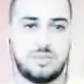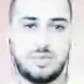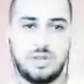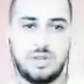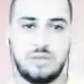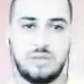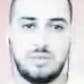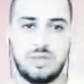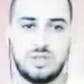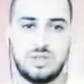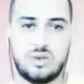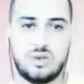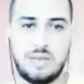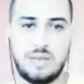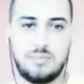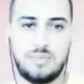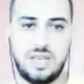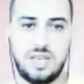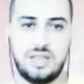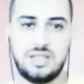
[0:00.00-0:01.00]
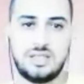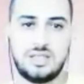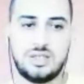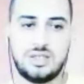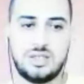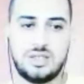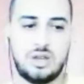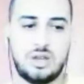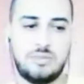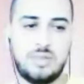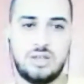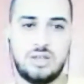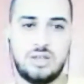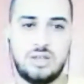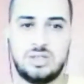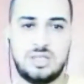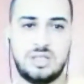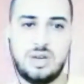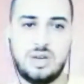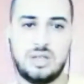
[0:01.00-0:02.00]
pretty much what a campaign is all about.
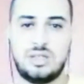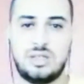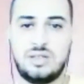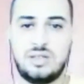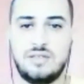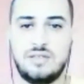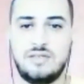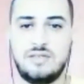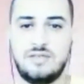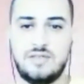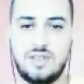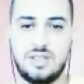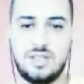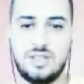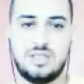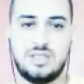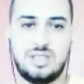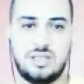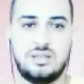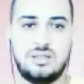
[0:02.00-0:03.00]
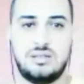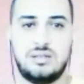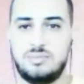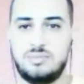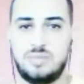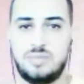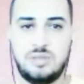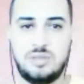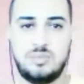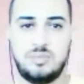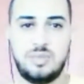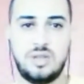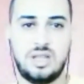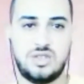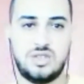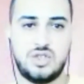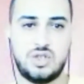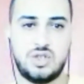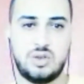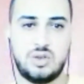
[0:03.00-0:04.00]
It's about convincing people
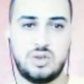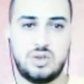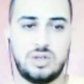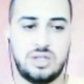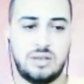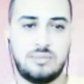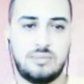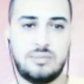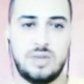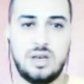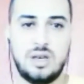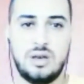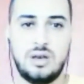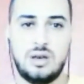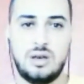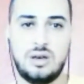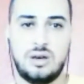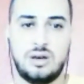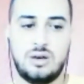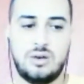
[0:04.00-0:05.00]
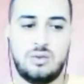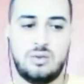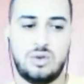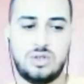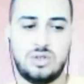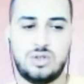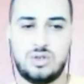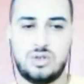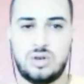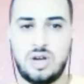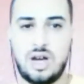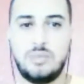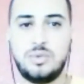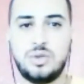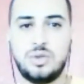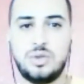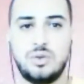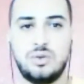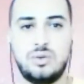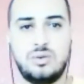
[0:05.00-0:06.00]
and showing them what you're up
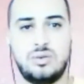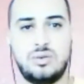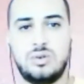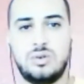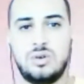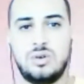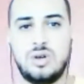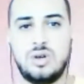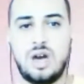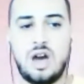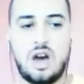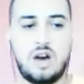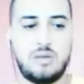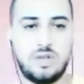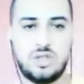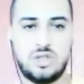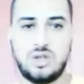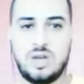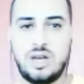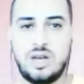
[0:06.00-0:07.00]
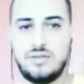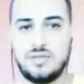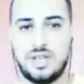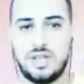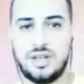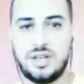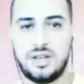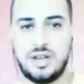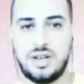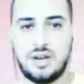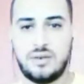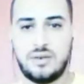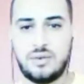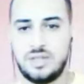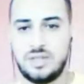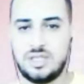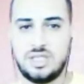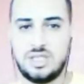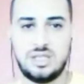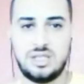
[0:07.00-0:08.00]
to, how much you have done
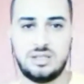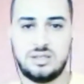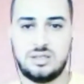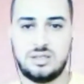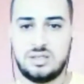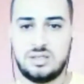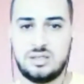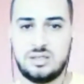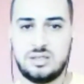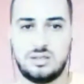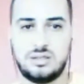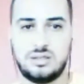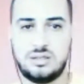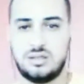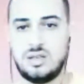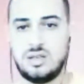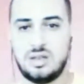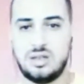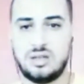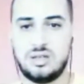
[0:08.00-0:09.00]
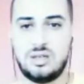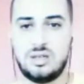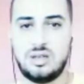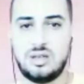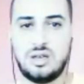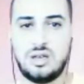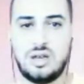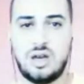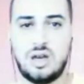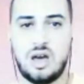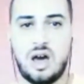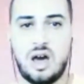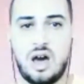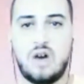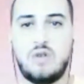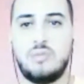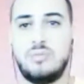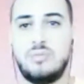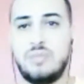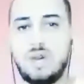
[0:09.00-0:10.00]
already, and how
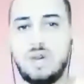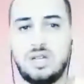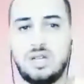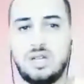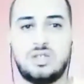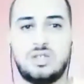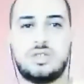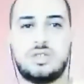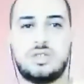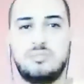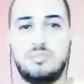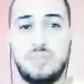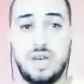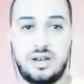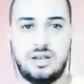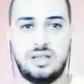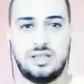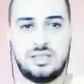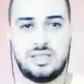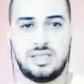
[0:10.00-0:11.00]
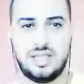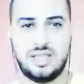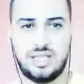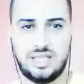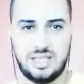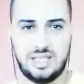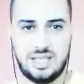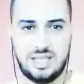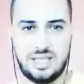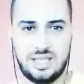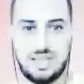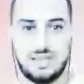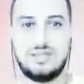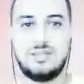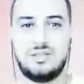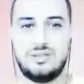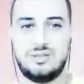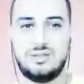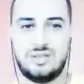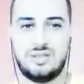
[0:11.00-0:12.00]
much better it's going to get
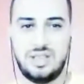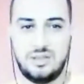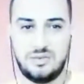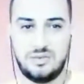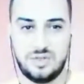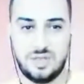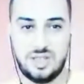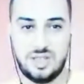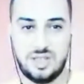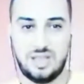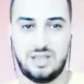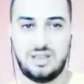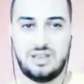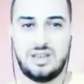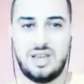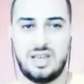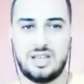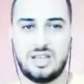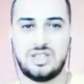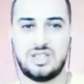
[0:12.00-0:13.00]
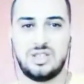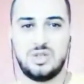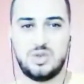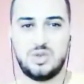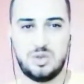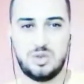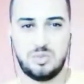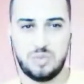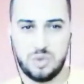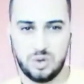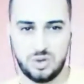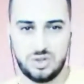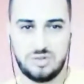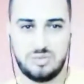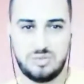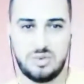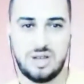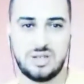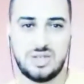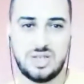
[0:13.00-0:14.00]
if they actually support your
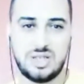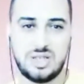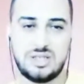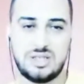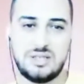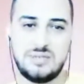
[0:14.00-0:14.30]
project.